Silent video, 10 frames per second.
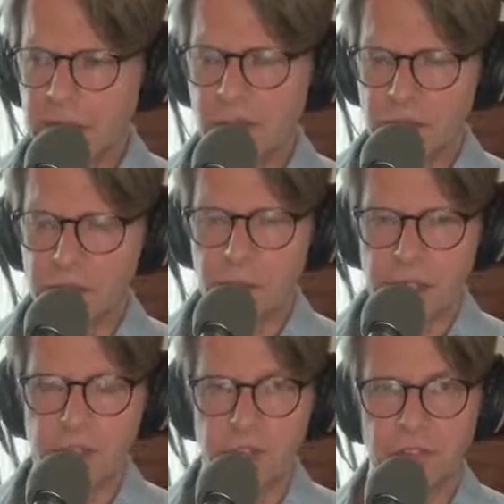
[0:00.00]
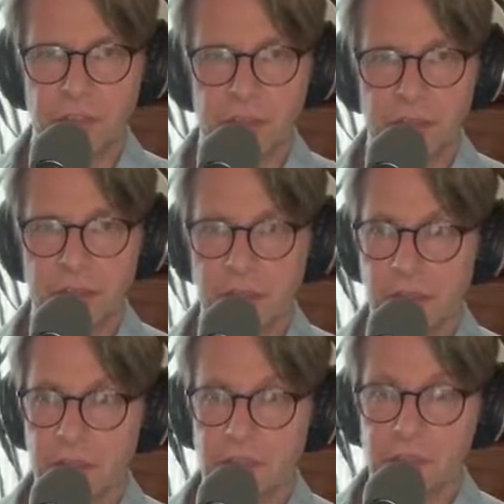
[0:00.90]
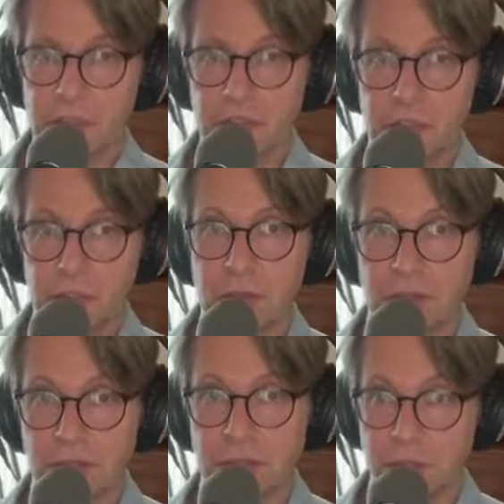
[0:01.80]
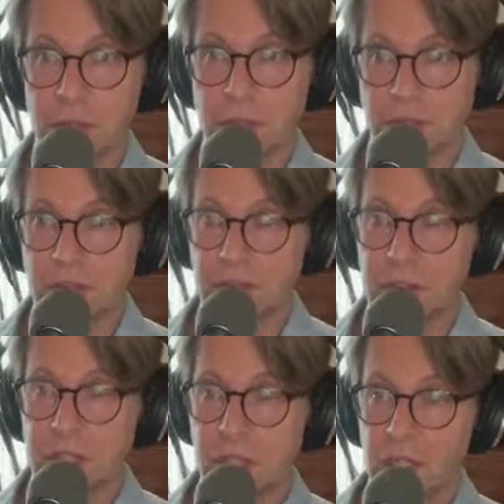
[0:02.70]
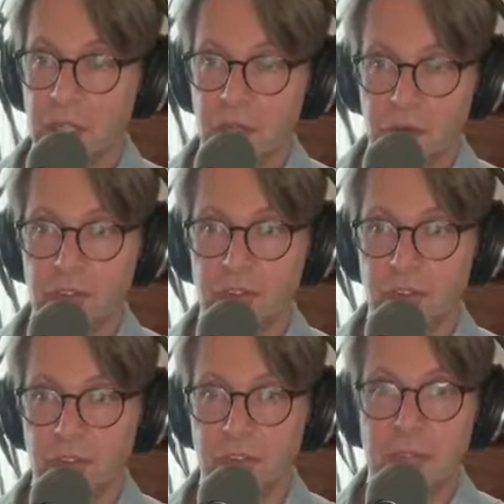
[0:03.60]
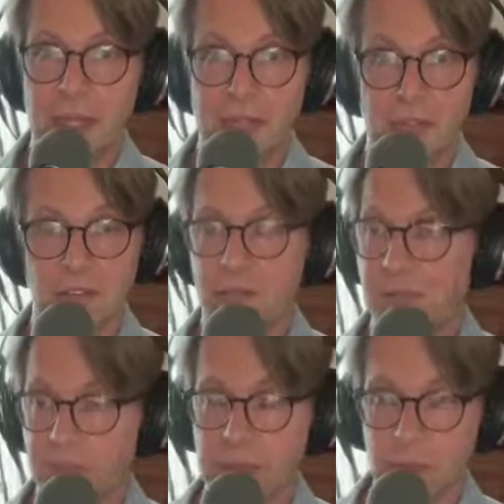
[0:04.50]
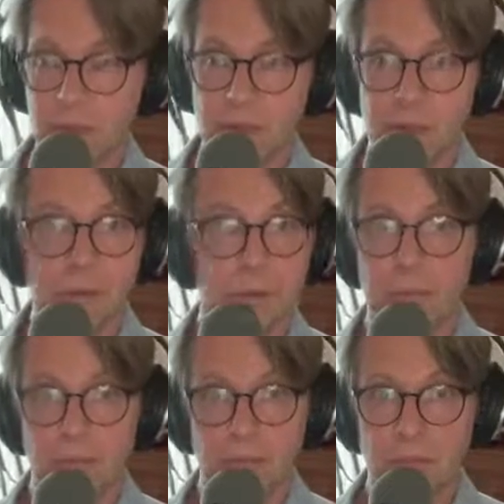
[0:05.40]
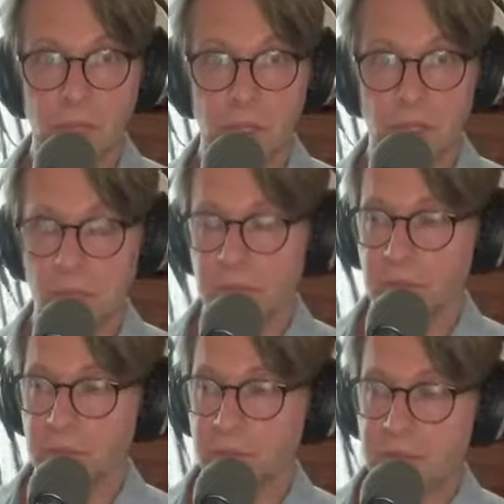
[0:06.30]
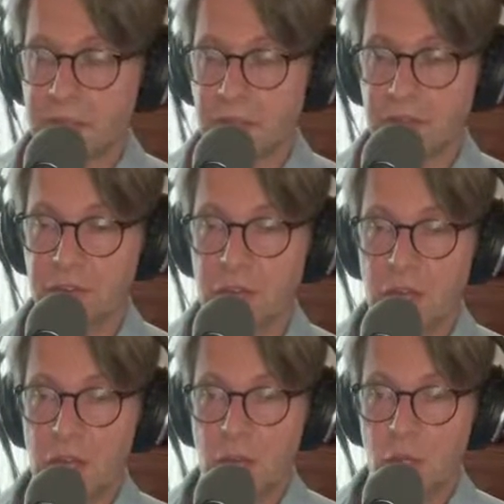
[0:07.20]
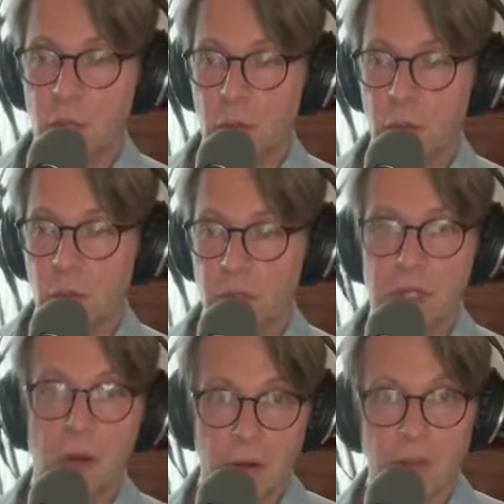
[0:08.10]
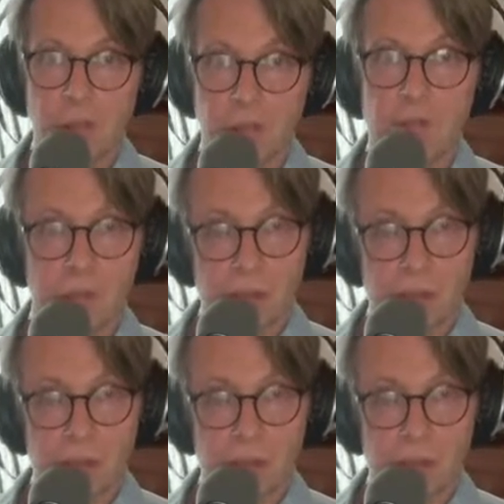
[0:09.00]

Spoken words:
actually very interestingly, there have been surveys done amongst Christians and people of other faiths who, regardless of